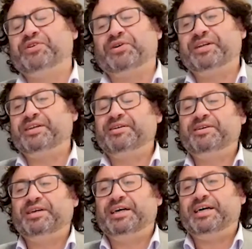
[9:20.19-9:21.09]
got
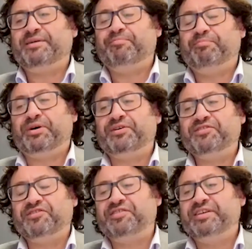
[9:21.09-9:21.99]

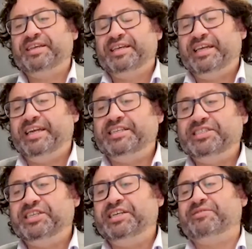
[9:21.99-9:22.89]
Boss
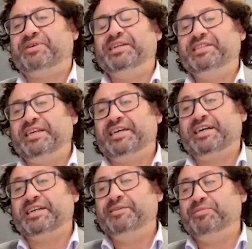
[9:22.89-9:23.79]
Energy are running their
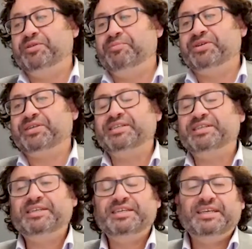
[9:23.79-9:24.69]
Honeymoon
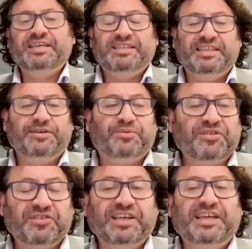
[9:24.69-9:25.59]
mine. There
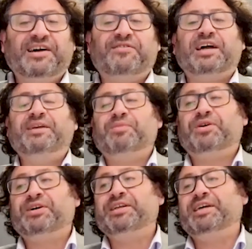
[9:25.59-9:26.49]
was an ERA
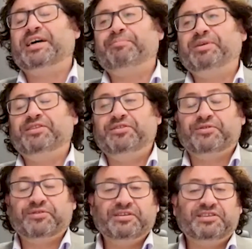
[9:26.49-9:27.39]
mine up in the
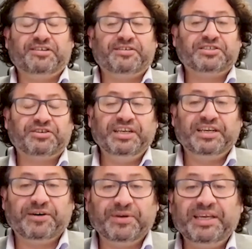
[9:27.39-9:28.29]
Northern Territory
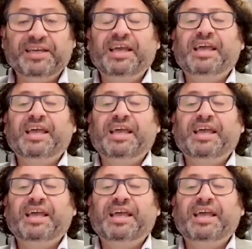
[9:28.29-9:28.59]
going,